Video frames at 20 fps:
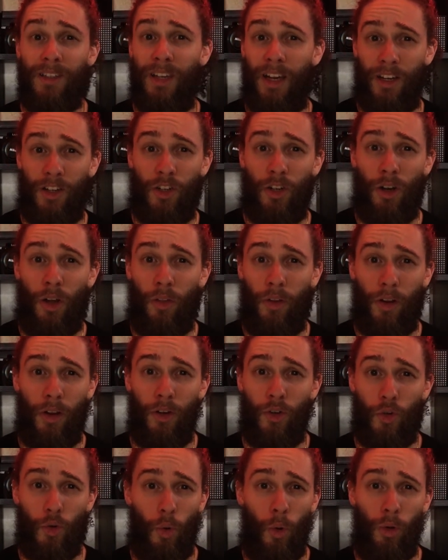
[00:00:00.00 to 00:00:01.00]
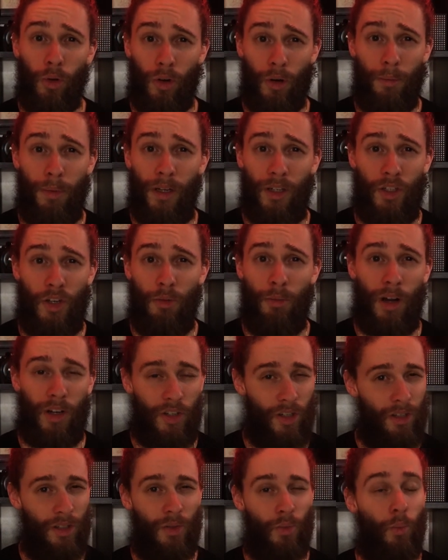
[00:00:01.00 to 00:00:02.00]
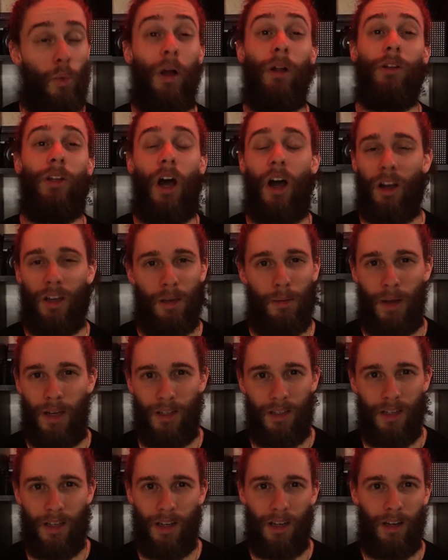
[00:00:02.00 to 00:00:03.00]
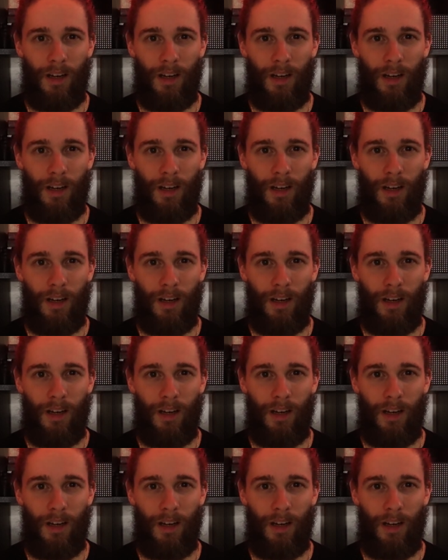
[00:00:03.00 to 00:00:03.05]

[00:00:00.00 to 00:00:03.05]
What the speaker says: section on their controller a bit too much is well documented,